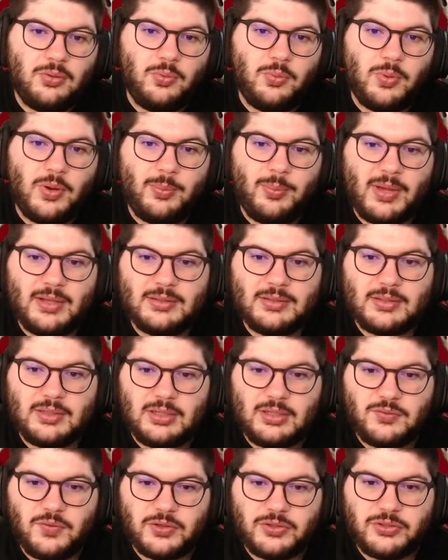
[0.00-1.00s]
when Man
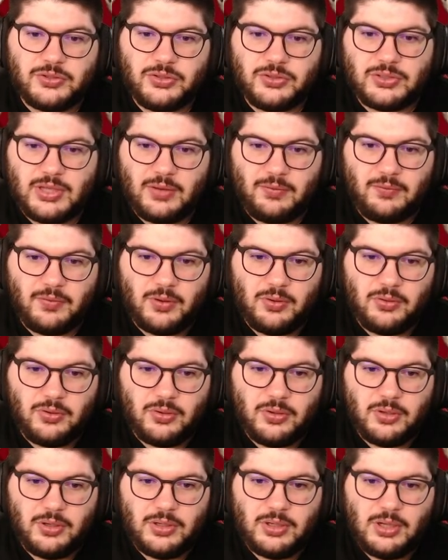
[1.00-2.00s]
City's fixtures get real
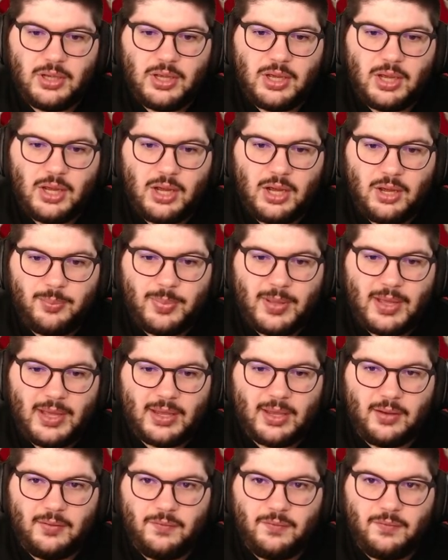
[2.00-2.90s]
good back in